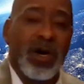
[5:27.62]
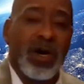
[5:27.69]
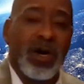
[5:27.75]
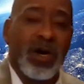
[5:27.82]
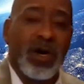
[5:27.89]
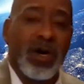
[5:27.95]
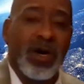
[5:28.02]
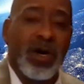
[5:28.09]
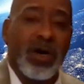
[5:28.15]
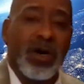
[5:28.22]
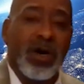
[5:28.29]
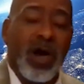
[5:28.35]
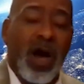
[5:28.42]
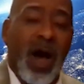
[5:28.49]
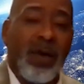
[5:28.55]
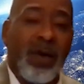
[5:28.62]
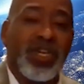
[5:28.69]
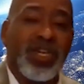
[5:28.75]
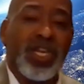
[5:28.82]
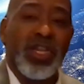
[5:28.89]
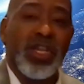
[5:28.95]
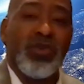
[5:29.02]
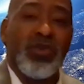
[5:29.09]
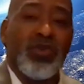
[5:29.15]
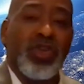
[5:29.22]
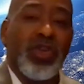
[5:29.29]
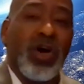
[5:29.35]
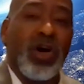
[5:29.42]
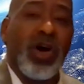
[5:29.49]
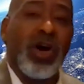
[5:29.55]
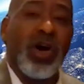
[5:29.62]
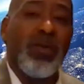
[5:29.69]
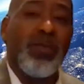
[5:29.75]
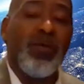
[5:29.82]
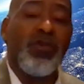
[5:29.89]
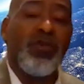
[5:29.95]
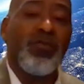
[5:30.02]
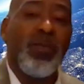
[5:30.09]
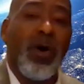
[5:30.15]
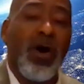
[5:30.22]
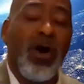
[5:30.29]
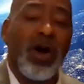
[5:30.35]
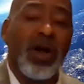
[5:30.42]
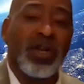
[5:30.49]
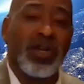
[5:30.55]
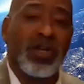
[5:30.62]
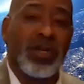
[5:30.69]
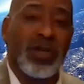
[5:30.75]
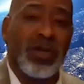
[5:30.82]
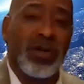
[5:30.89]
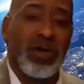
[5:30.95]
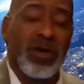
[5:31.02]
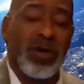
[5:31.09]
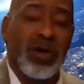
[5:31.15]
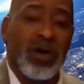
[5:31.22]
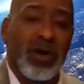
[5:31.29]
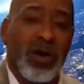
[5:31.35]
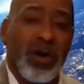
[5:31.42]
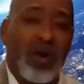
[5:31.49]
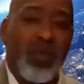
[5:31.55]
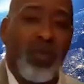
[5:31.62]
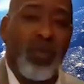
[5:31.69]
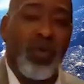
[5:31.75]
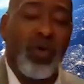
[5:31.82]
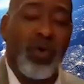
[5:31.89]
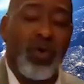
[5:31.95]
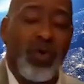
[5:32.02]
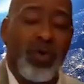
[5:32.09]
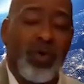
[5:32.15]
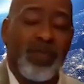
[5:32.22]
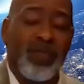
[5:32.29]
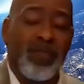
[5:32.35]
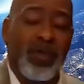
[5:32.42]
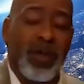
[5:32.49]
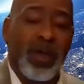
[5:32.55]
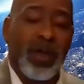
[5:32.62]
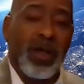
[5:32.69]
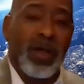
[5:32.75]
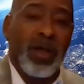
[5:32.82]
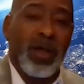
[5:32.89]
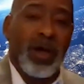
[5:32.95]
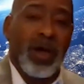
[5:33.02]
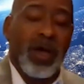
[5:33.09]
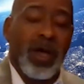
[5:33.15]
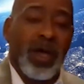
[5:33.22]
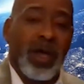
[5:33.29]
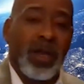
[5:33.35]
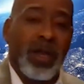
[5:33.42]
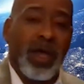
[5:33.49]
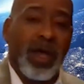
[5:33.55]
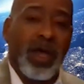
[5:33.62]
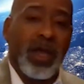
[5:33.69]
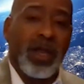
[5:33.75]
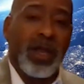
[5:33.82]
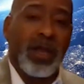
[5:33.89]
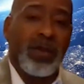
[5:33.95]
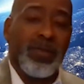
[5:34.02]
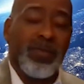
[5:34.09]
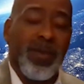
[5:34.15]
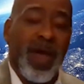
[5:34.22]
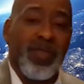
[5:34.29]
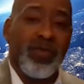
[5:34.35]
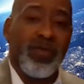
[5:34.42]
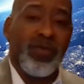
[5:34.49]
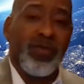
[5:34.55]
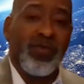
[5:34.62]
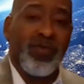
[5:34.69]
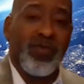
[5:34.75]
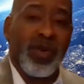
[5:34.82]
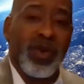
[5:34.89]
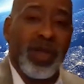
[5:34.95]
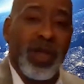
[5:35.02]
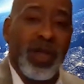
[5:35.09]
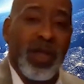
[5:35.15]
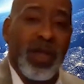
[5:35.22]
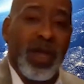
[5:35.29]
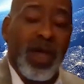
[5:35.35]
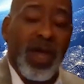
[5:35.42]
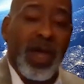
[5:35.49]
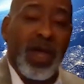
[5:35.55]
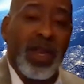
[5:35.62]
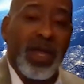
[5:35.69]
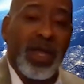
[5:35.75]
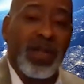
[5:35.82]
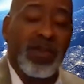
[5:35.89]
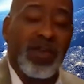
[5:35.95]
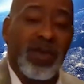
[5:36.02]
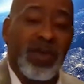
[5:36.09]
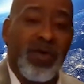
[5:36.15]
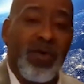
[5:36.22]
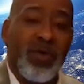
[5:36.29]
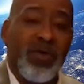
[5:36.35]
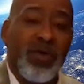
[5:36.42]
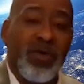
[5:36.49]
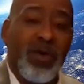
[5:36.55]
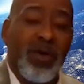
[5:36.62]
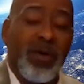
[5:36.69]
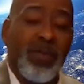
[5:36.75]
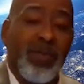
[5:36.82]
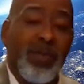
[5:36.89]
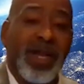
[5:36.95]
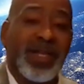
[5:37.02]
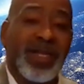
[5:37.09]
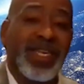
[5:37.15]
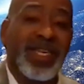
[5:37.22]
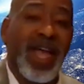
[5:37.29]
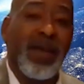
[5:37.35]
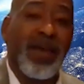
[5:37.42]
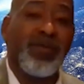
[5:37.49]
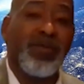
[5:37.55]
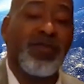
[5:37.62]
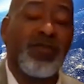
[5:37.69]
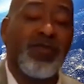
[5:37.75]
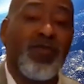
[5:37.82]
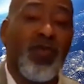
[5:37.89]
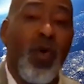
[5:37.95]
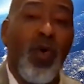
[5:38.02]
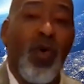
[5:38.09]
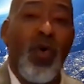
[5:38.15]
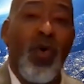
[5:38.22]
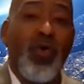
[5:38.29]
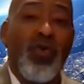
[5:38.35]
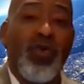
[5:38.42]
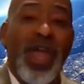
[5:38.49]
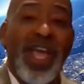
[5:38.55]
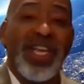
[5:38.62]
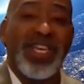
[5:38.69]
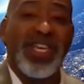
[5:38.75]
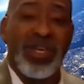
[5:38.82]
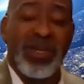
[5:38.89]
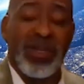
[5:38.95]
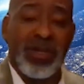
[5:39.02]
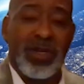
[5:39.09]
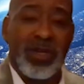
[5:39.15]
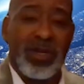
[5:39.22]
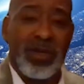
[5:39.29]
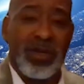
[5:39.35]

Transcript: I'm sending you to the uttermost parts of the world. And in Matthew 28, he said, go make disciples of all nations,